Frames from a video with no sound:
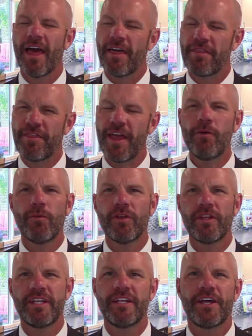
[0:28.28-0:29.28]
they
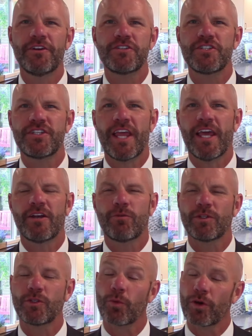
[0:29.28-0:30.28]
really didn't understand
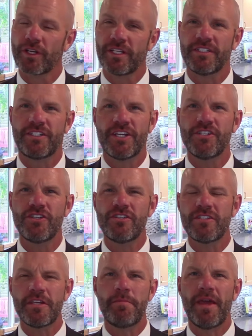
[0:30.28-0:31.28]
what the word
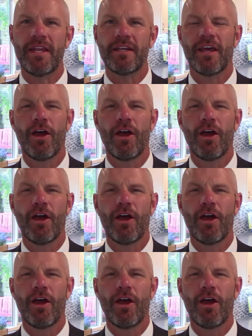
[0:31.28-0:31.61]
contingency meant,